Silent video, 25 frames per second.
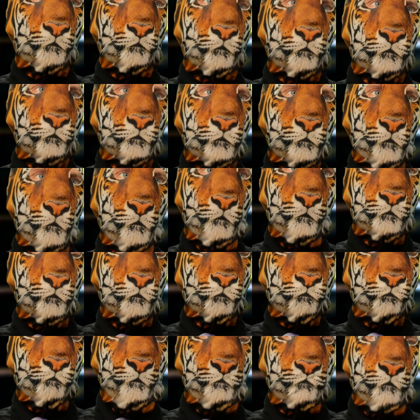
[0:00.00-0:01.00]
a good sign, just
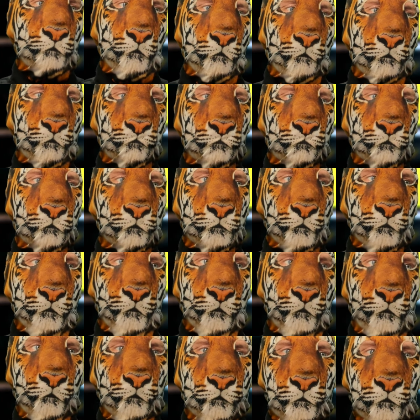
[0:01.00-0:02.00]
scraped up. Check it
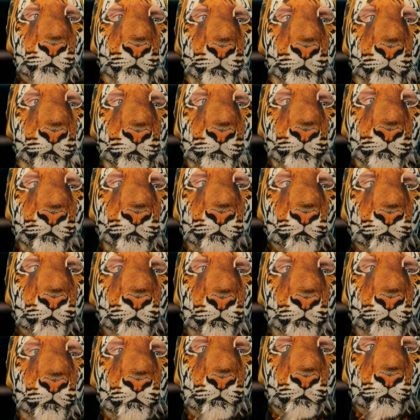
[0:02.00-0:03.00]
out, just hanging out
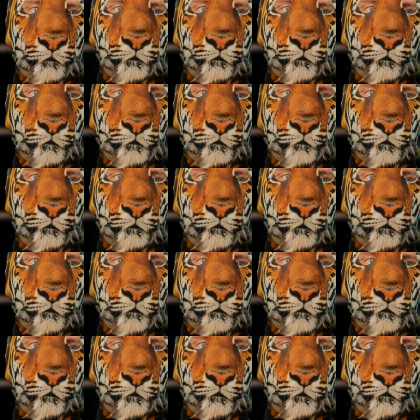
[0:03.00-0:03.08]
there.